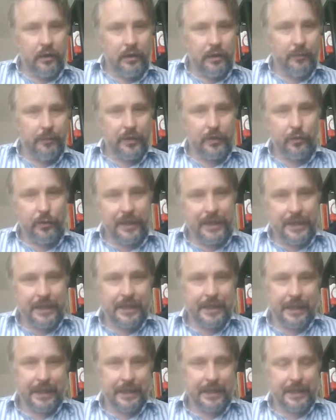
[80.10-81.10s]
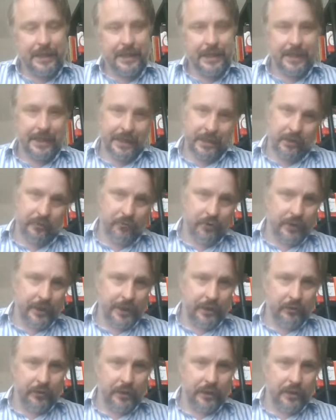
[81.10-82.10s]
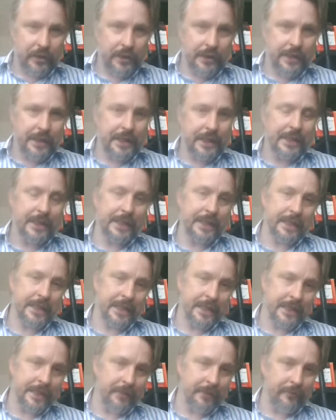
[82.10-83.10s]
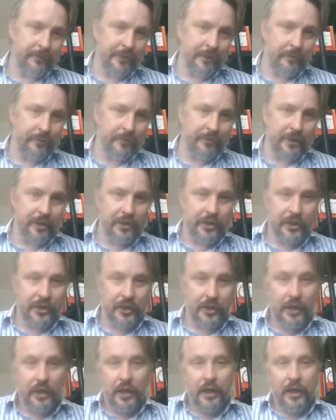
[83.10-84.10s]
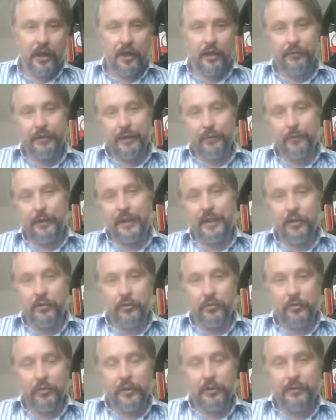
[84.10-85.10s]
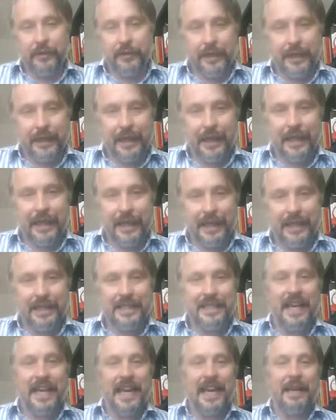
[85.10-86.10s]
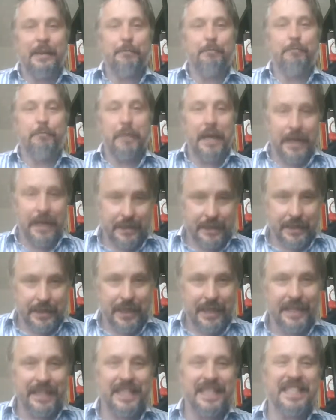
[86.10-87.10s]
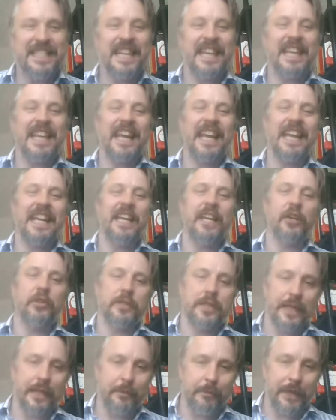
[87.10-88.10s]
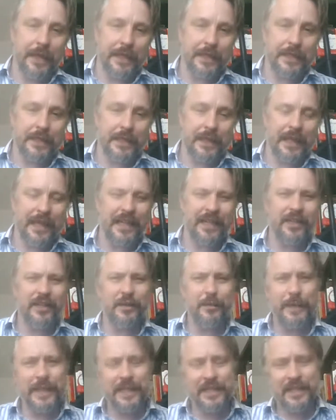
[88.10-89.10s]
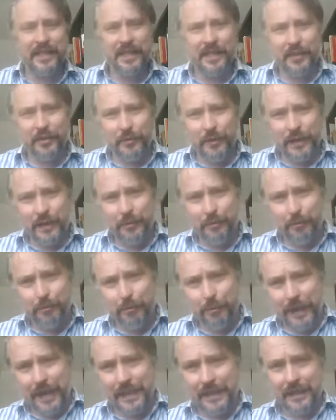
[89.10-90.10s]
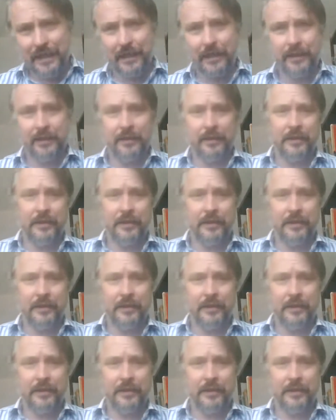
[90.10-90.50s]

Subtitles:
Number 26, Casino Royale, the 1967 film version. I think we can all agree it is a mess. It is a chaotic mess. It could have been so much better